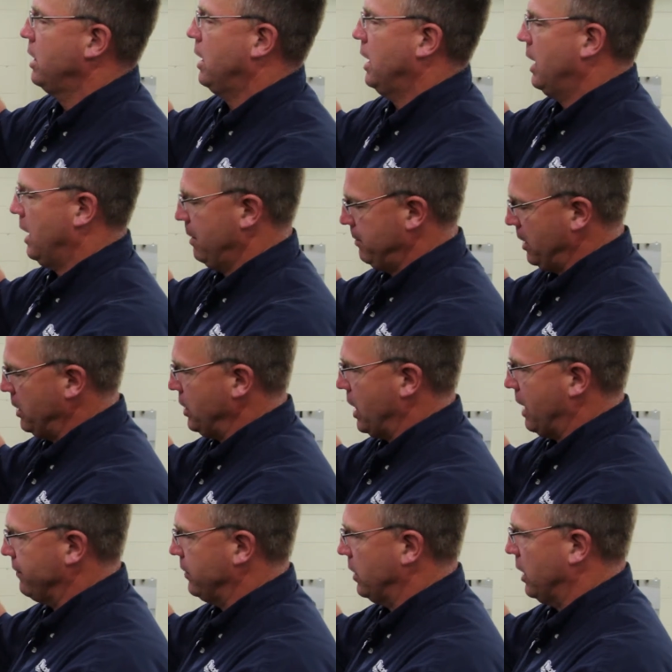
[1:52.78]
Then you
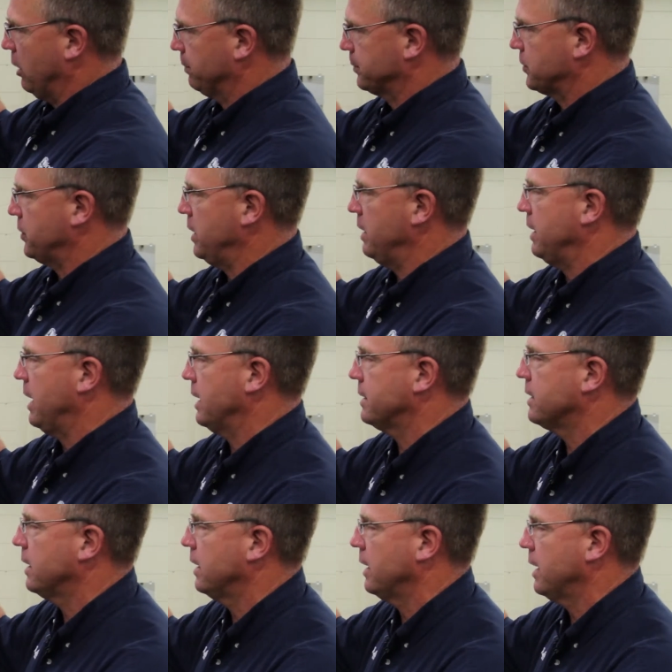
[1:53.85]
have your help screen that
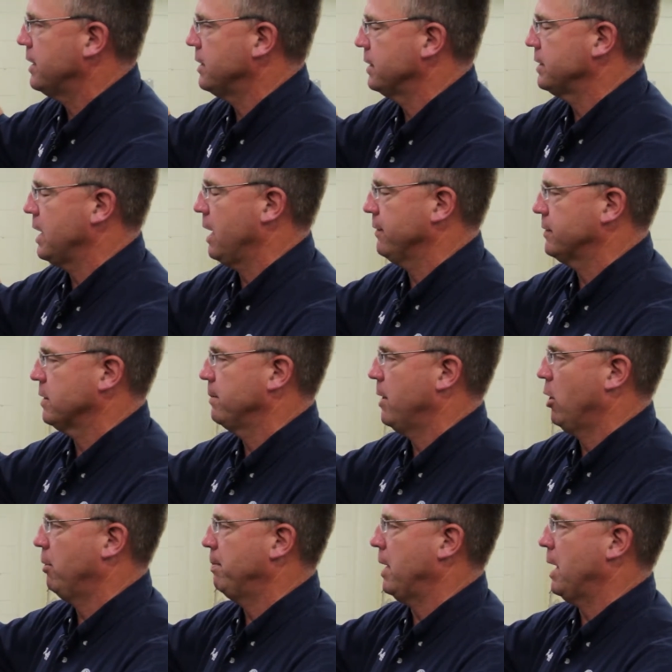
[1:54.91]
does have some
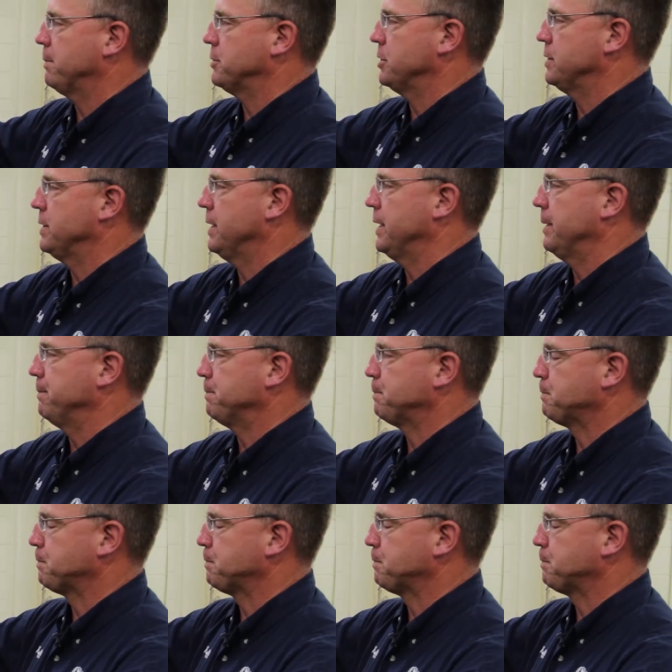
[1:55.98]
help options in it.